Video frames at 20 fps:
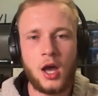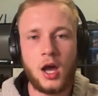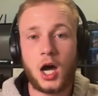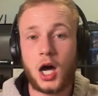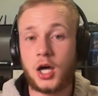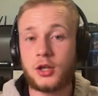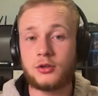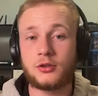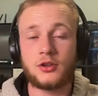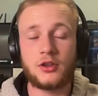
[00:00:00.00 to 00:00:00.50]

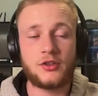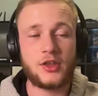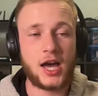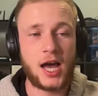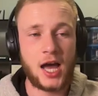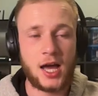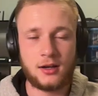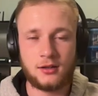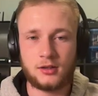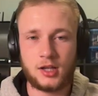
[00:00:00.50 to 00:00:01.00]
Other than
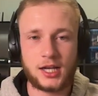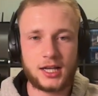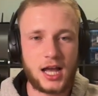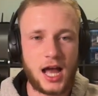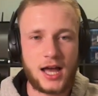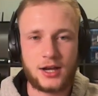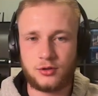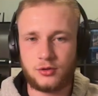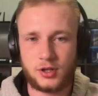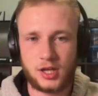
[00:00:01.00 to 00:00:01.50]
that, like
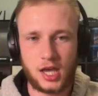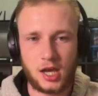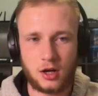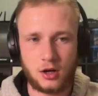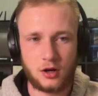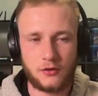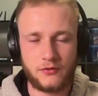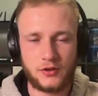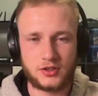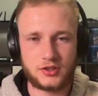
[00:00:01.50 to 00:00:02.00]
I don't care
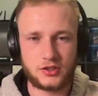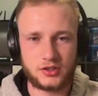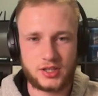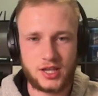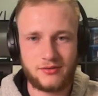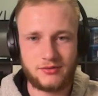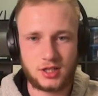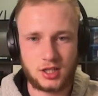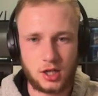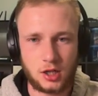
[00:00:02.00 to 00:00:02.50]
if it's a
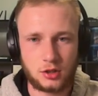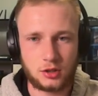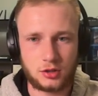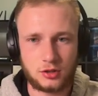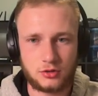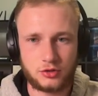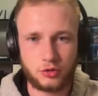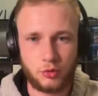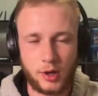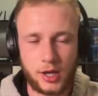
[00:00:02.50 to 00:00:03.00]

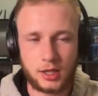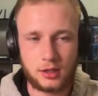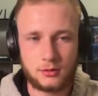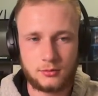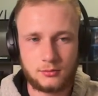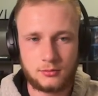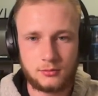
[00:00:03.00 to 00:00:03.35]
$7 swing,